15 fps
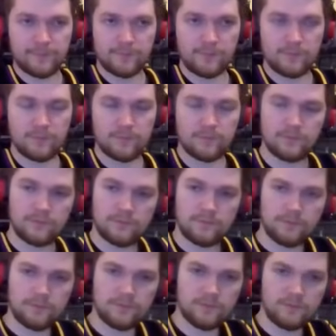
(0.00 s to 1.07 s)

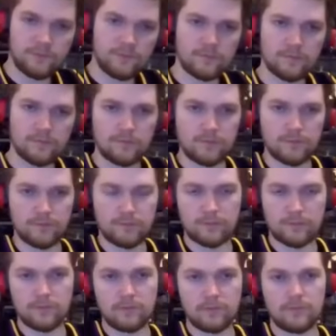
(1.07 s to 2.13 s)

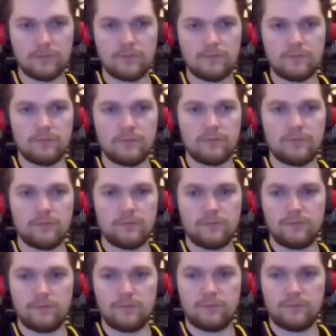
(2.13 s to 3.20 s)

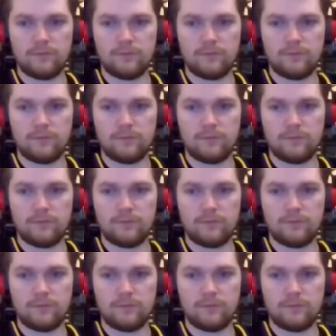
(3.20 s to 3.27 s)
The person shown says nothing.